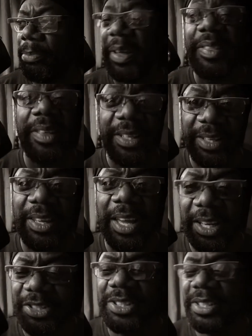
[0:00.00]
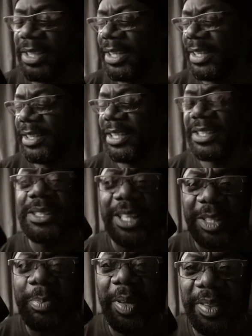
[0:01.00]
pathetic, actually. It's
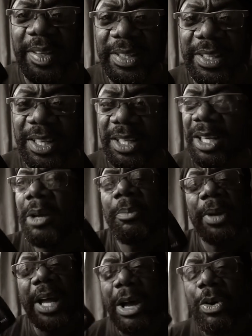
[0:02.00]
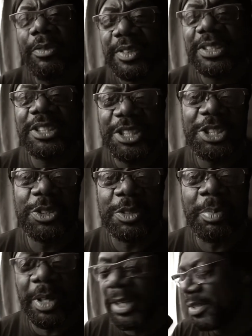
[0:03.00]
pathetic. But how often do you
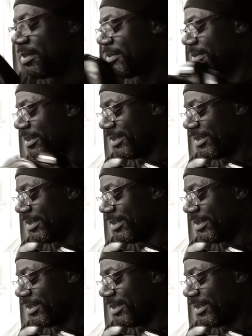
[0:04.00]
use burst?